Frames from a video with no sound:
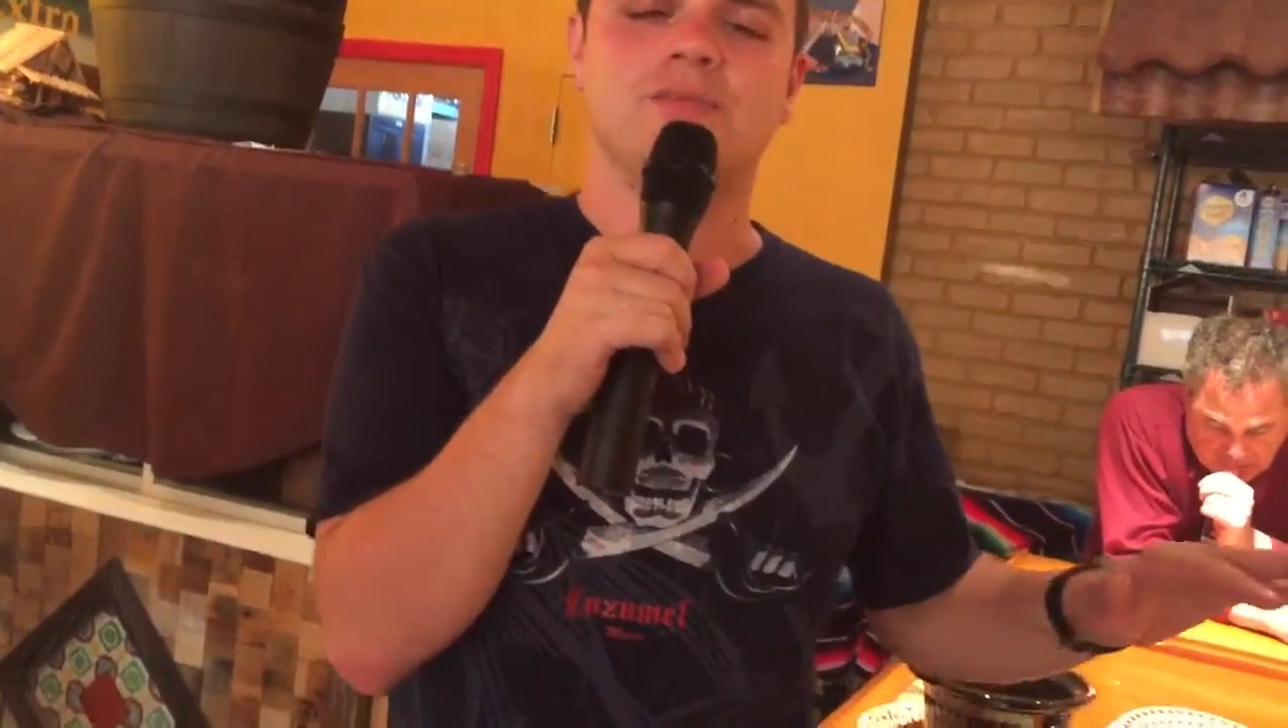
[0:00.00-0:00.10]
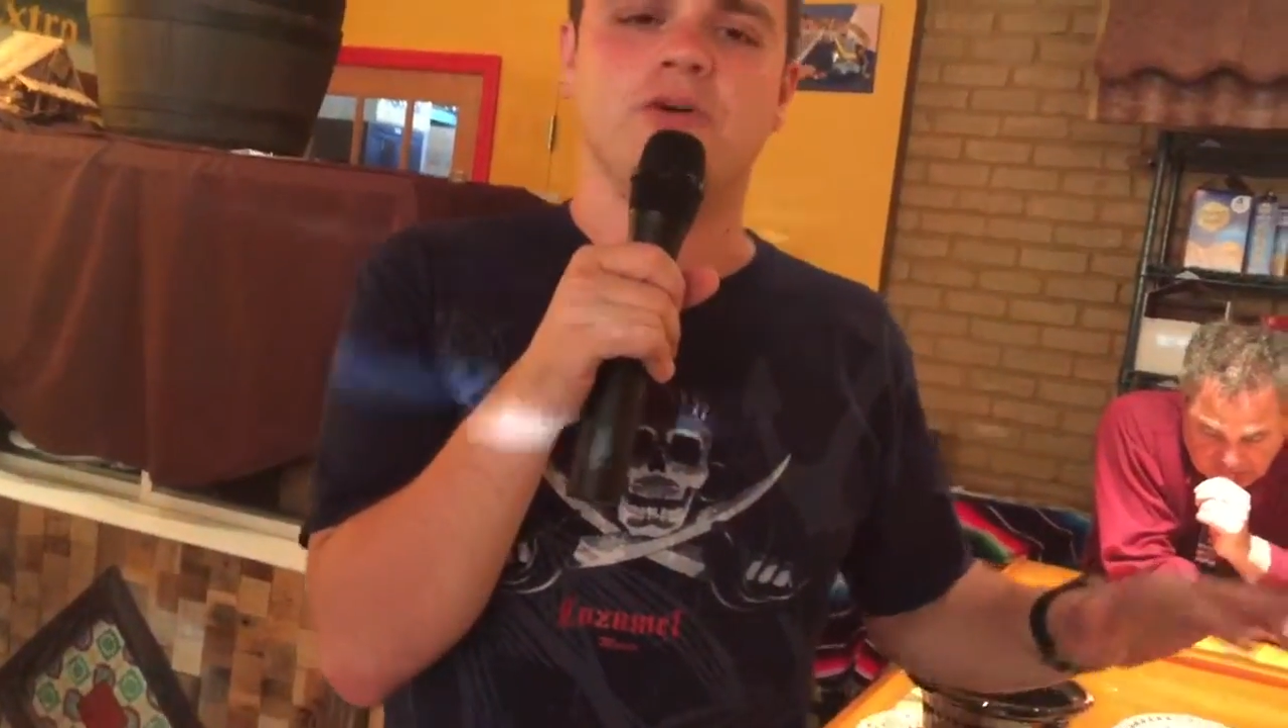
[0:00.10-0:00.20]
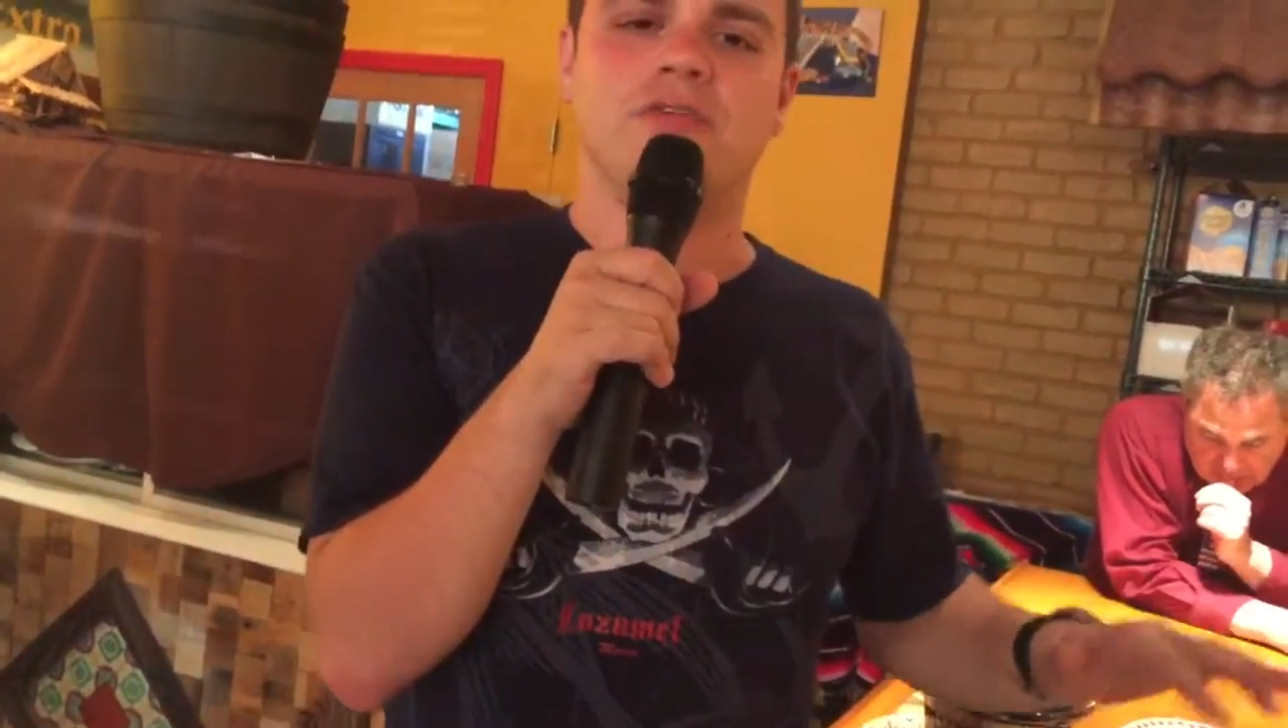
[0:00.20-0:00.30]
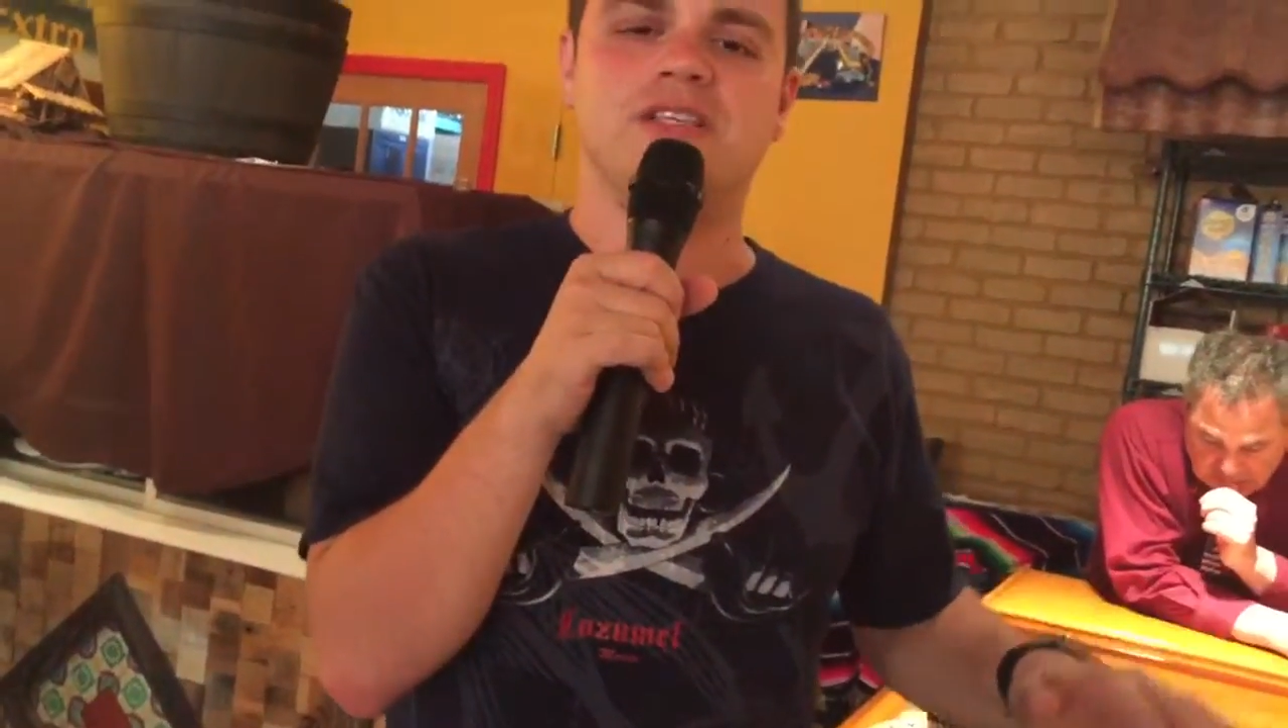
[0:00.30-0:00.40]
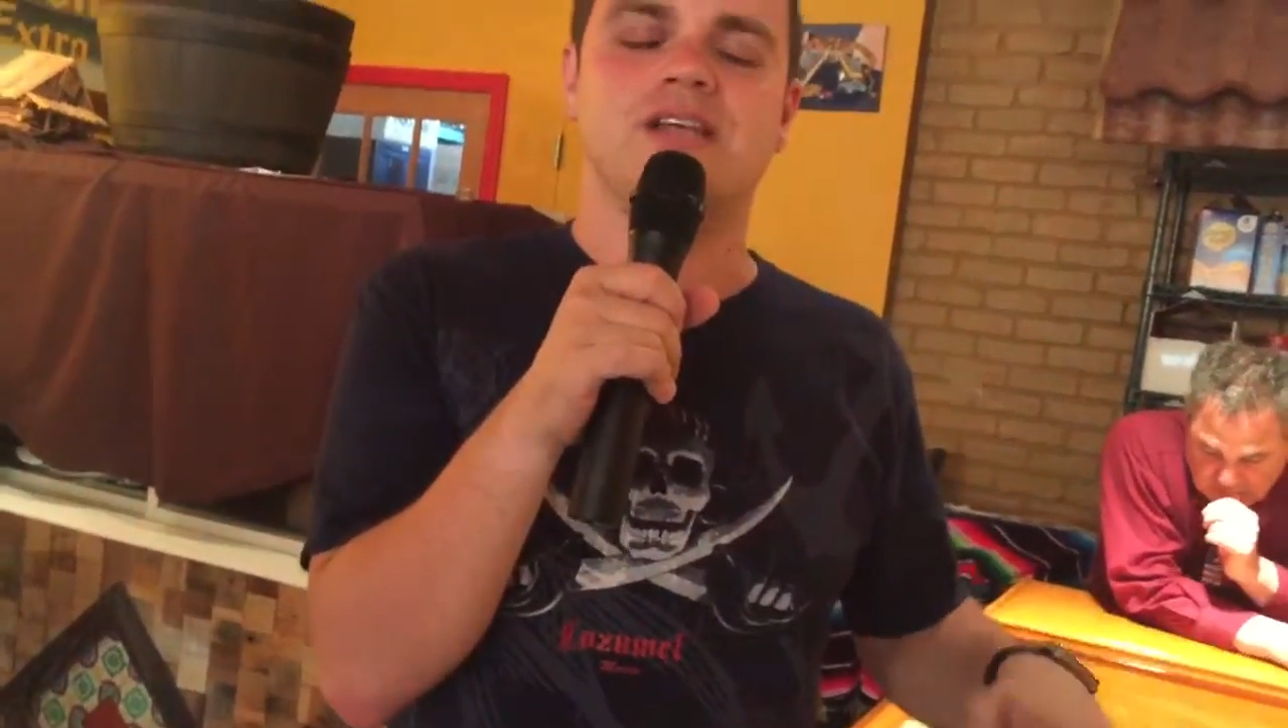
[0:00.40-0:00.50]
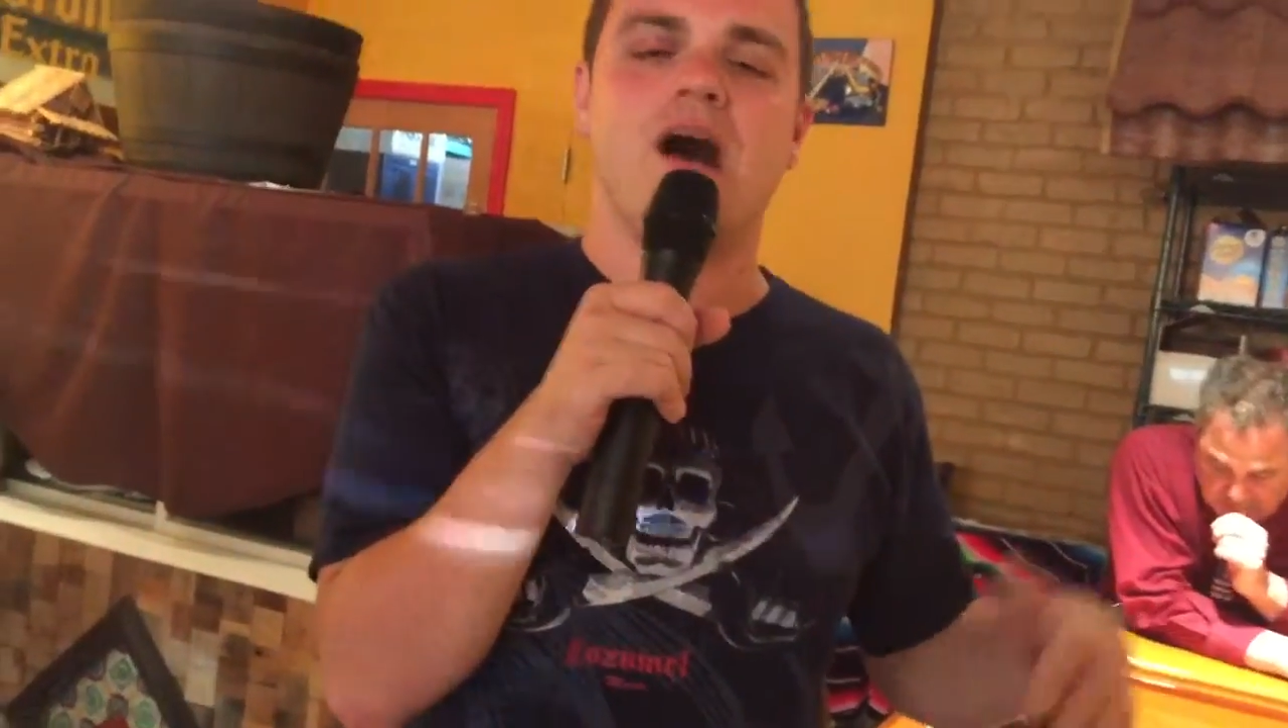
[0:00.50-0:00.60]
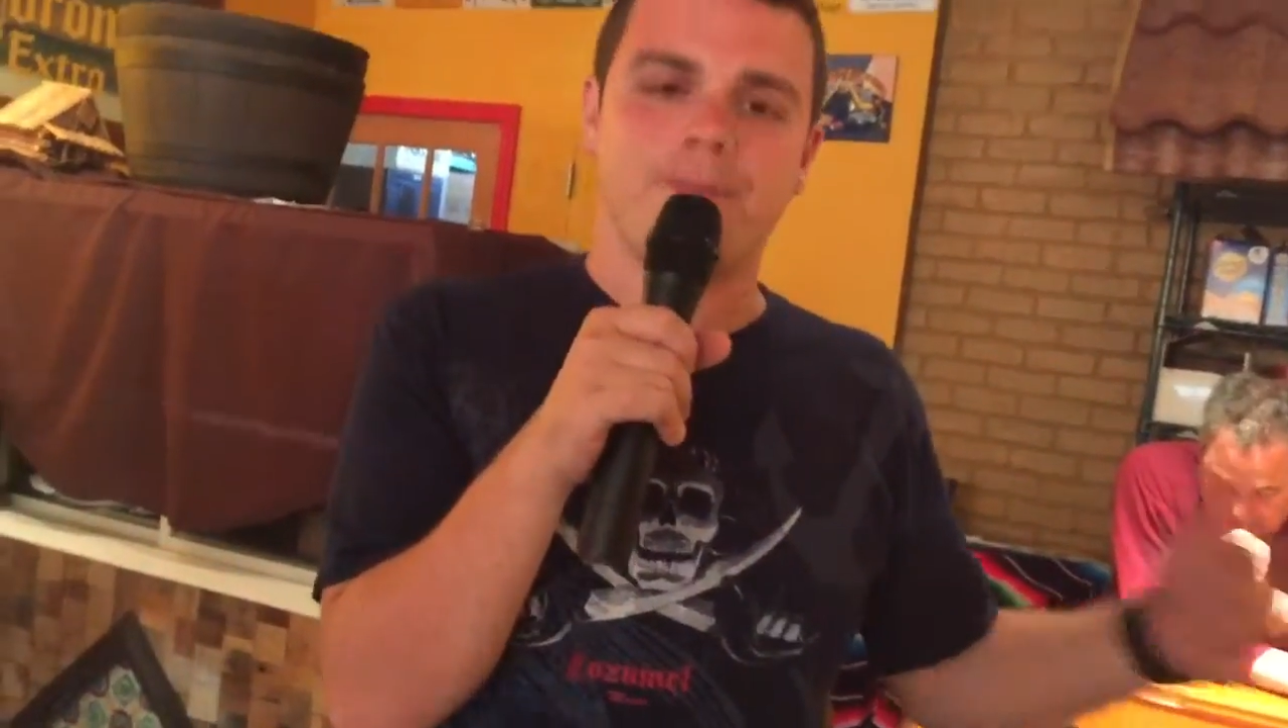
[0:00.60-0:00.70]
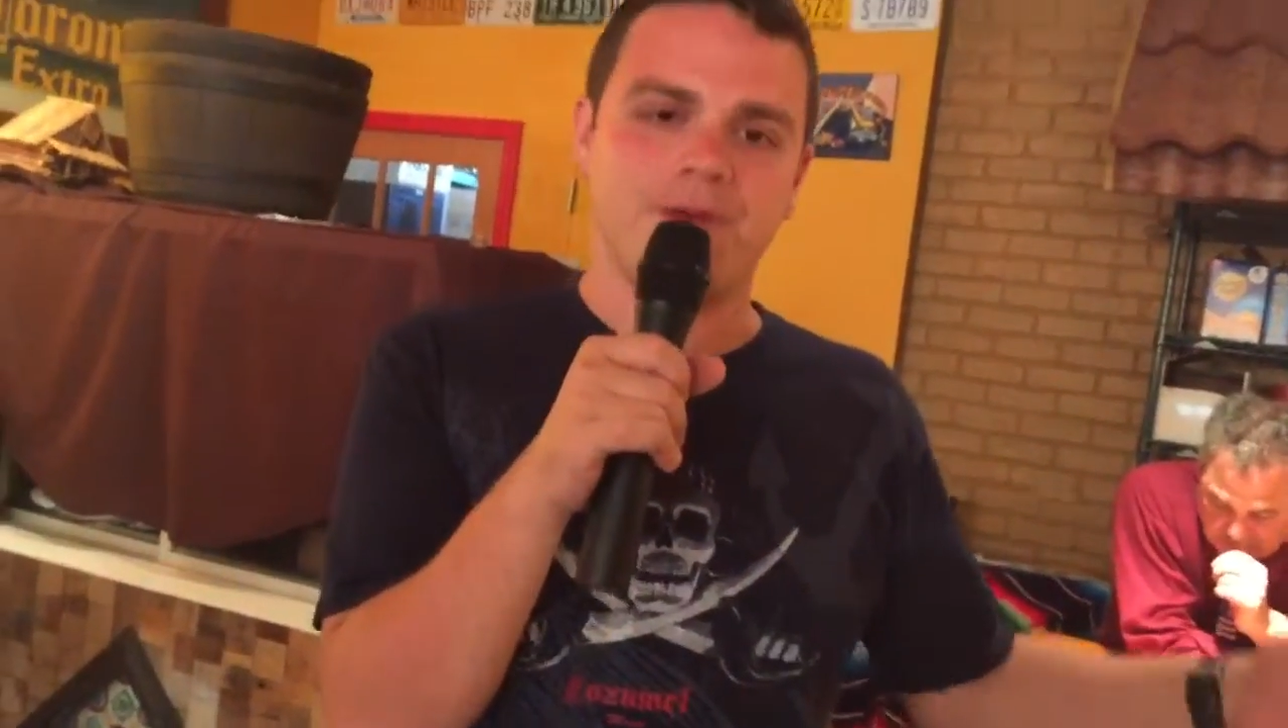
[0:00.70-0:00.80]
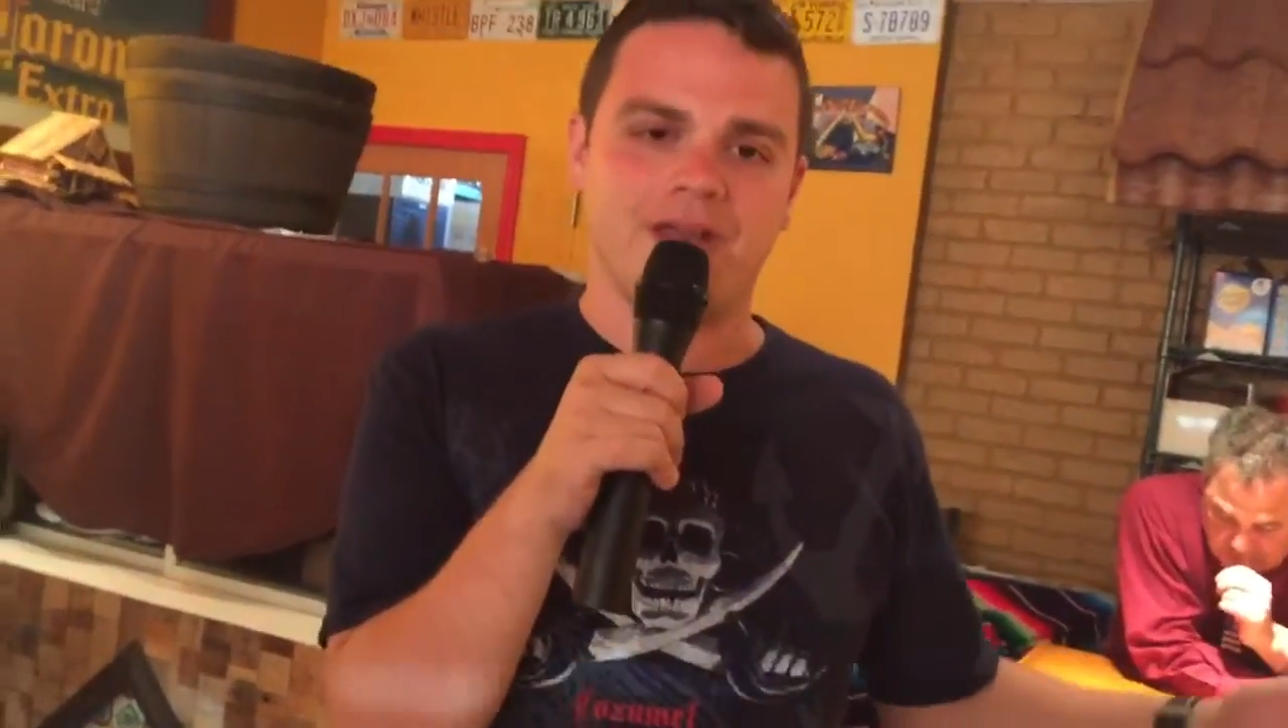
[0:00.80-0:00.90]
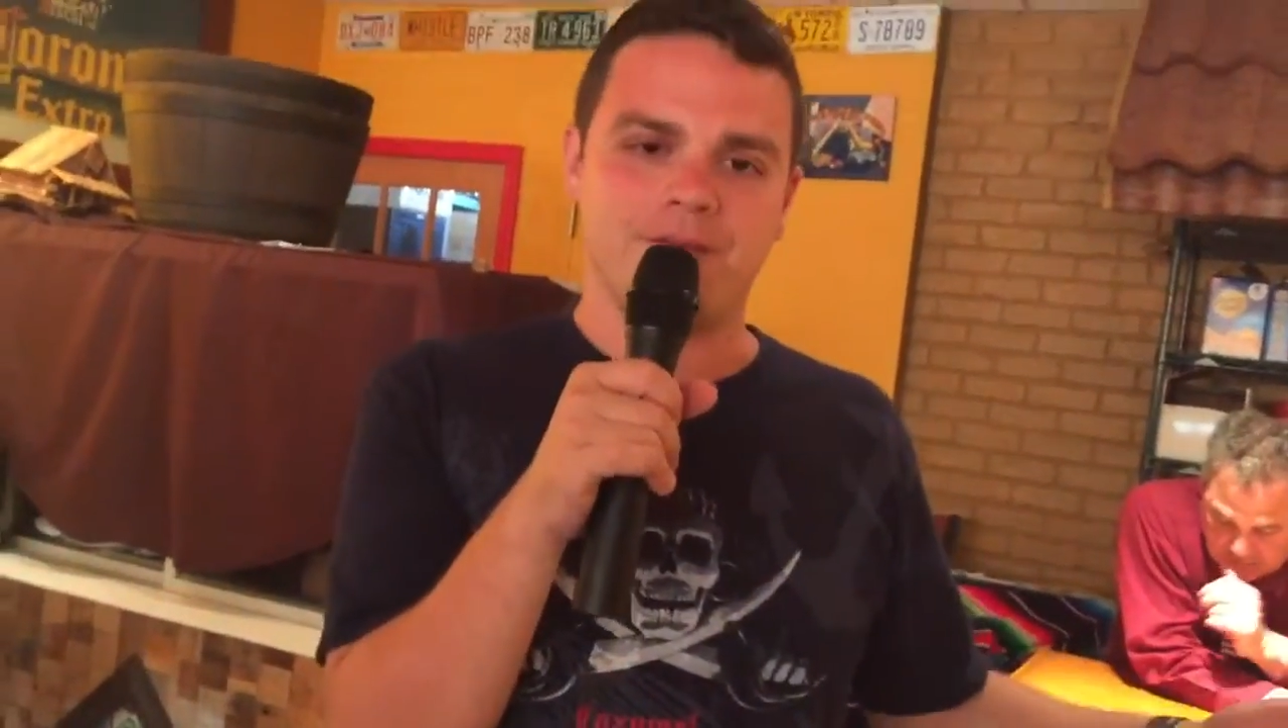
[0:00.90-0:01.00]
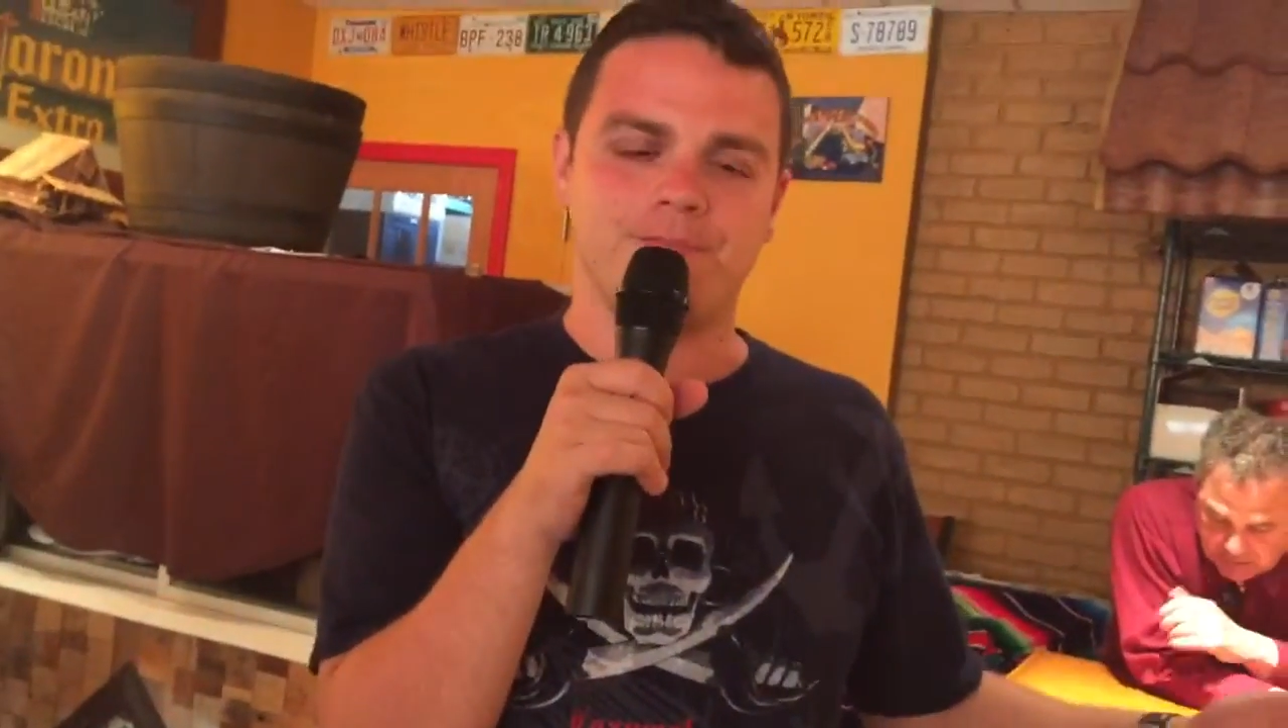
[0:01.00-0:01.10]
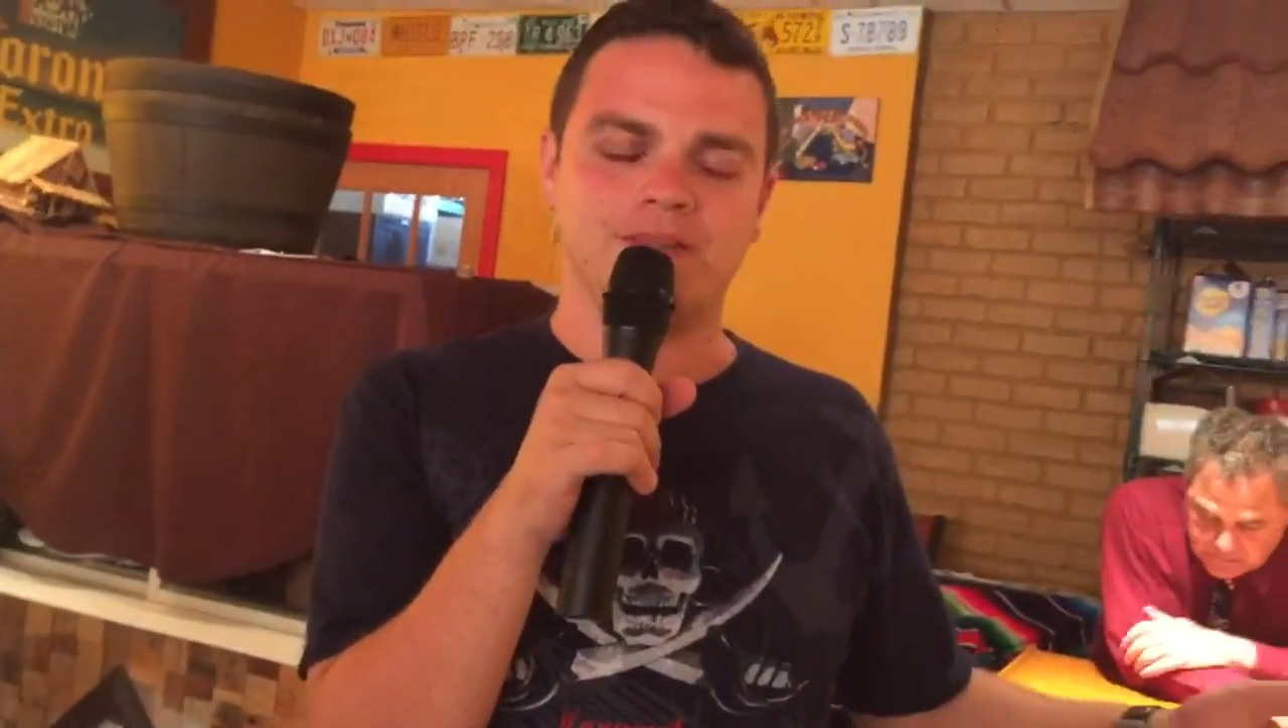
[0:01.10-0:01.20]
movies competent,